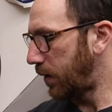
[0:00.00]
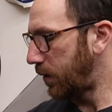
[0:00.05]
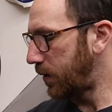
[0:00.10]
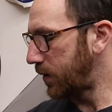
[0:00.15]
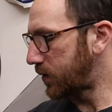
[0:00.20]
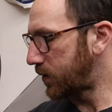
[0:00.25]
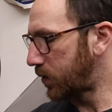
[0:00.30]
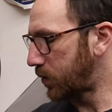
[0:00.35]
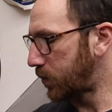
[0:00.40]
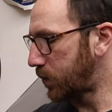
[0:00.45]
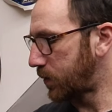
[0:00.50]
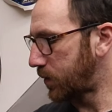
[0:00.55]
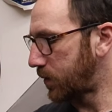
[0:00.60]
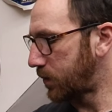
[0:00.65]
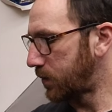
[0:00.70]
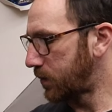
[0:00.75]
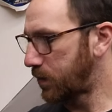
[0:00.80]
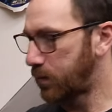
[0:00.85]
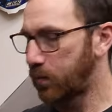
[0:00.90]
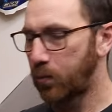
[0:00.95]
this
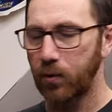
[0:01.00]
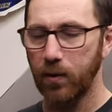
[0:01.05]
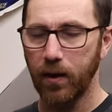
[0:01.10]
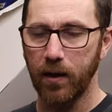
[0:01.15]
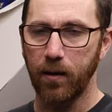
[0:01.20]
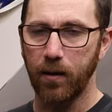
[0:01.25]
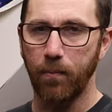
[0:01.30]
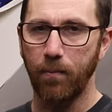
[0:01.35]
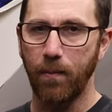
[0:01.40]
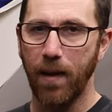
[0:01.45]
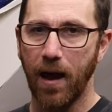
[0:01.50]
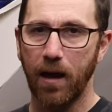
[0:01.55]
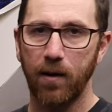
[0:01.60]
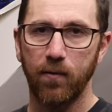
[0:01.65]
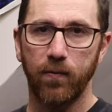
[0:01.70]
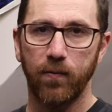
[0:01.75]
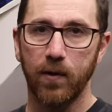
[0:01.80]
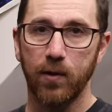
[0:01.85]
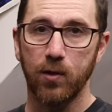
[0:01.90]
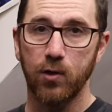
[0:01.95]
was more like a
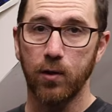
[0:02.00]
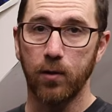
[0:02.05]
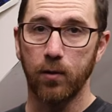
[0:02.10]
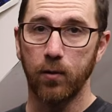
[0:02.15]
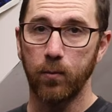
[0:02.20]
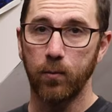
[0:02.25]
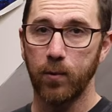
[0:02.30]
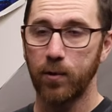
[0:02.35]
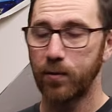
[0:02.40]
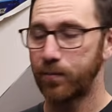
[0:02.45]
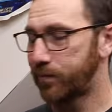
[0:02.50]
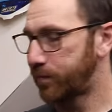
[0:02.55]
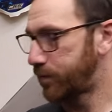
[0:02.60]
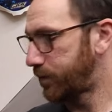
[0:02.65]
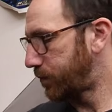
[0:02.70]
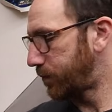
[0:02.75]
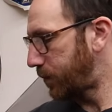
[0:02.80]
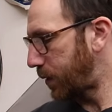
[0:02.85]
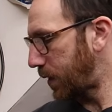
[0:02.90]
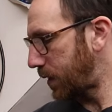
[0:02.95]
matte finish
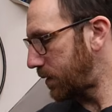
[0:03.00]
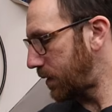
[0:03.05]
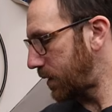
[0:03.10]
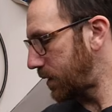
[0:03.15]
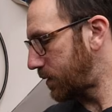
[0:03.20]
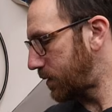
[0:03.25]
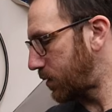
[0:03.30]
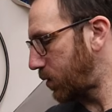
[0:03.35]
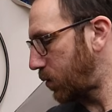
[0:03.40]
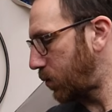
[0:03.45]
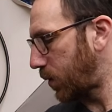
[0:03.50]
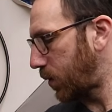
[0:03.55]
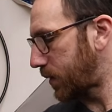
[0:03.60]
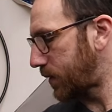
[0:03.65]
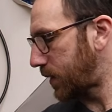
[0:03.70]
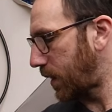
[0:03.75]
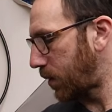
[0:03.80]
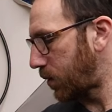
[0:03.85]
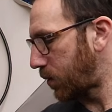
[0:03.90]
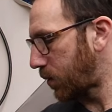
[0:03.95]
aluminum, but it still
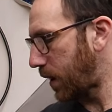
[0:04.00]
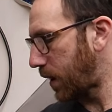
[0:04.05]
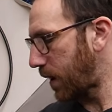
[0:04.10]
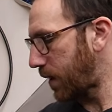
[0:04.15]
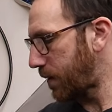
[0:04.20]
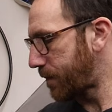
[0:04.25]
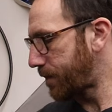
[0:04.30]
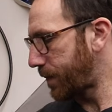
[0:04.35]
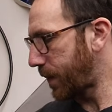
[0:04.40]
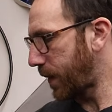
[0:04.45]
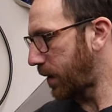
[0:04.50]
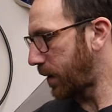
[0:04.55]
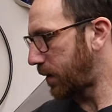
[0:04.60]
works out okay.